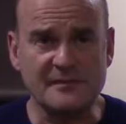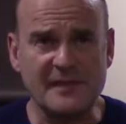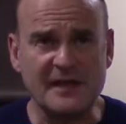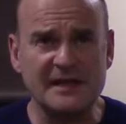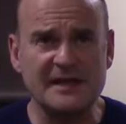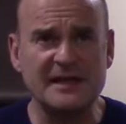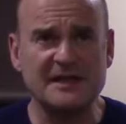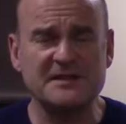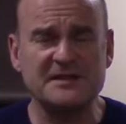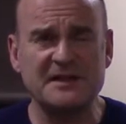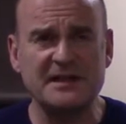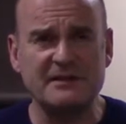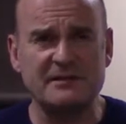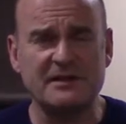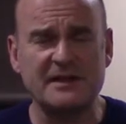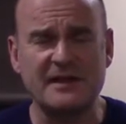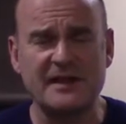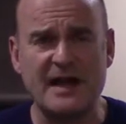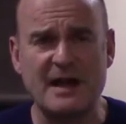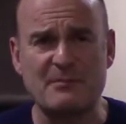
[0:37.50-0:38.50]
let's leave it
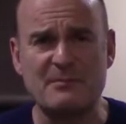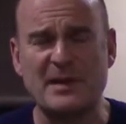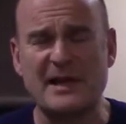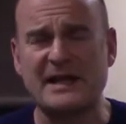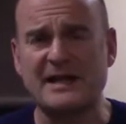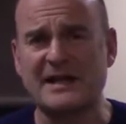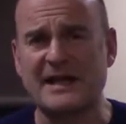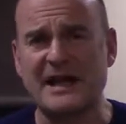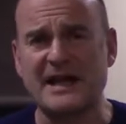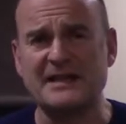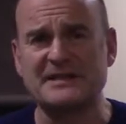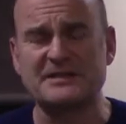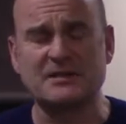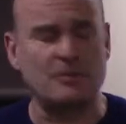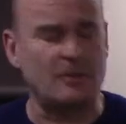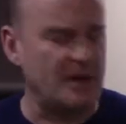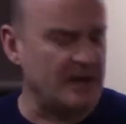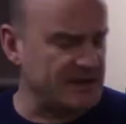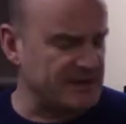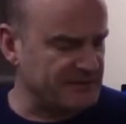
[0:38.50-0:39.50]
at that. Balla Geza
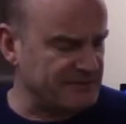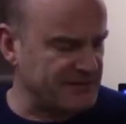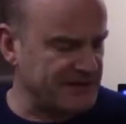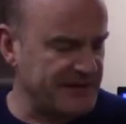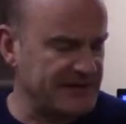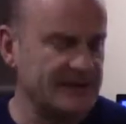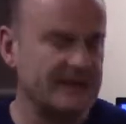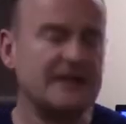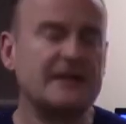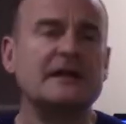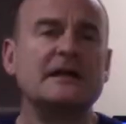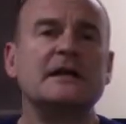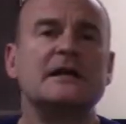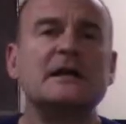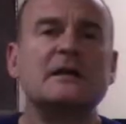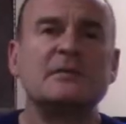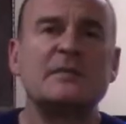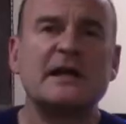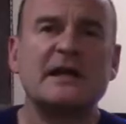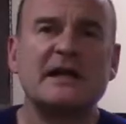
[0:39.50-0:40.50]
winery.
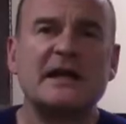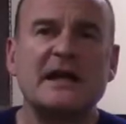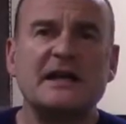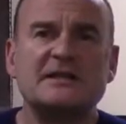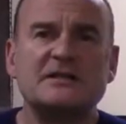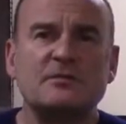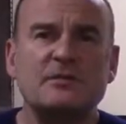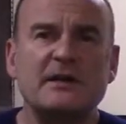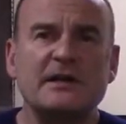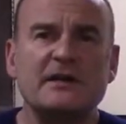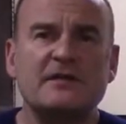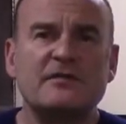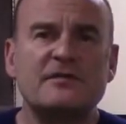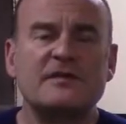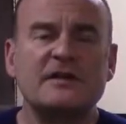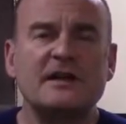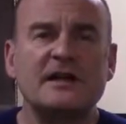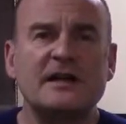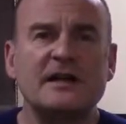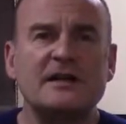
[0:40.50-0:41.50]
Balla Geza we've
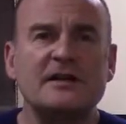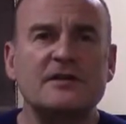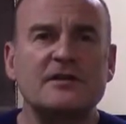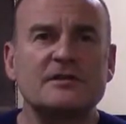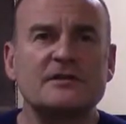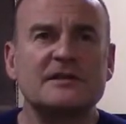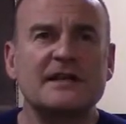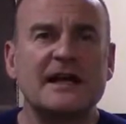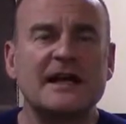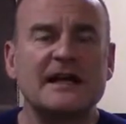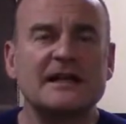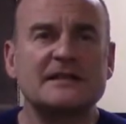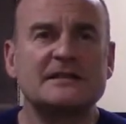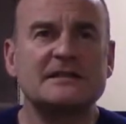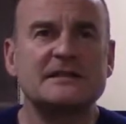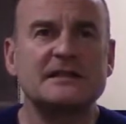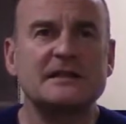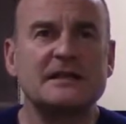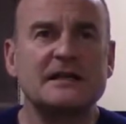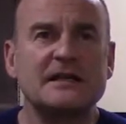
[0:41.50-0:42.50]
looked
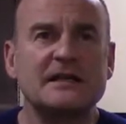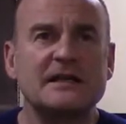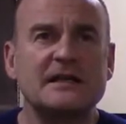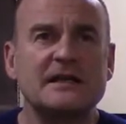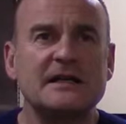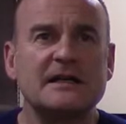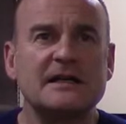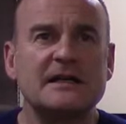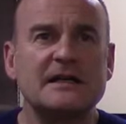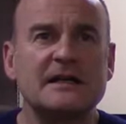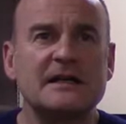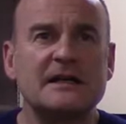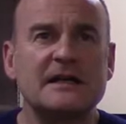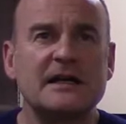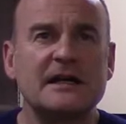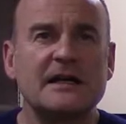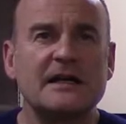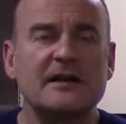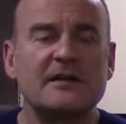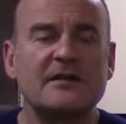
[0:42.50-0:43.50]
at,
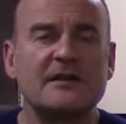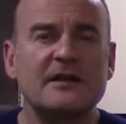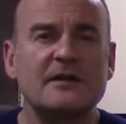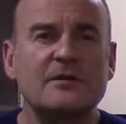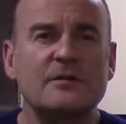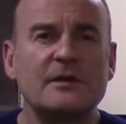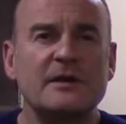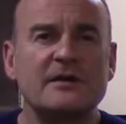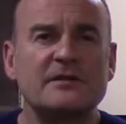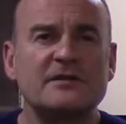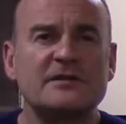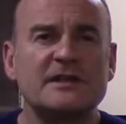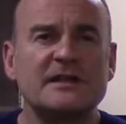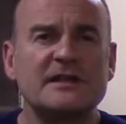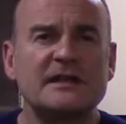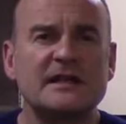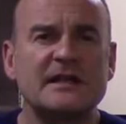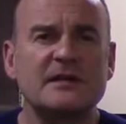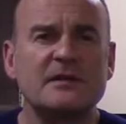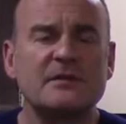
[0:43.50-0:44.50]
and I think we've
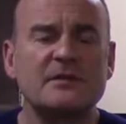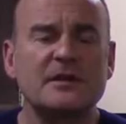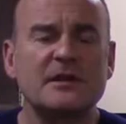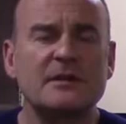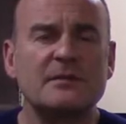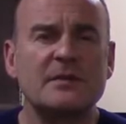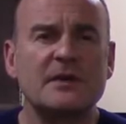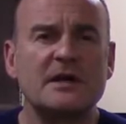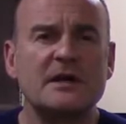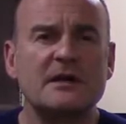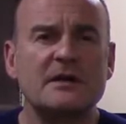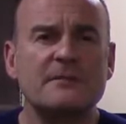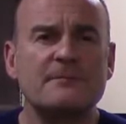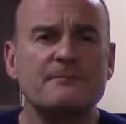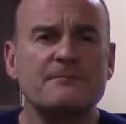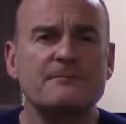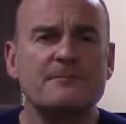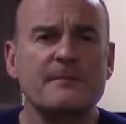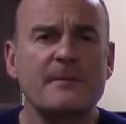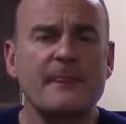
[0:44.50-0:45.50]
sent out a
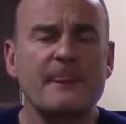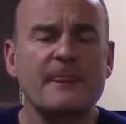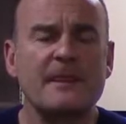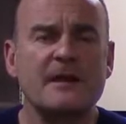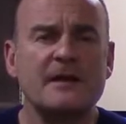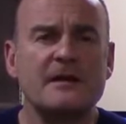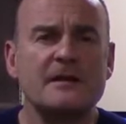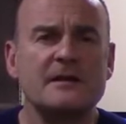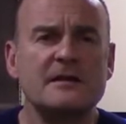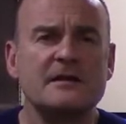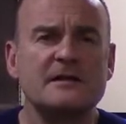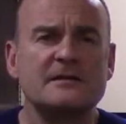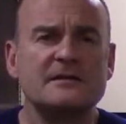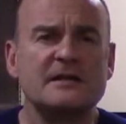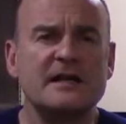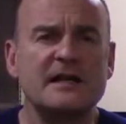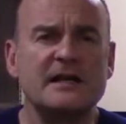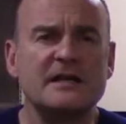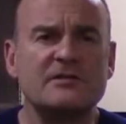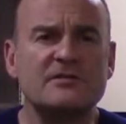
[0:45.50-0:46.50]

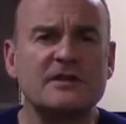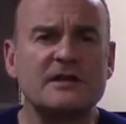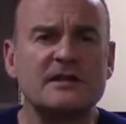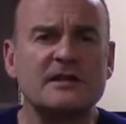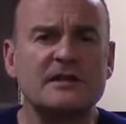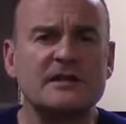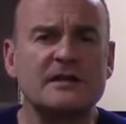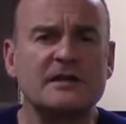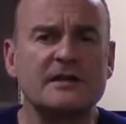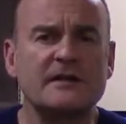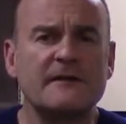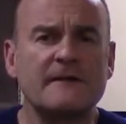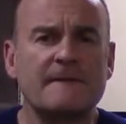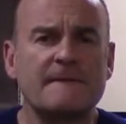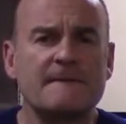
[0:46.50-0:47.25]
daily drinker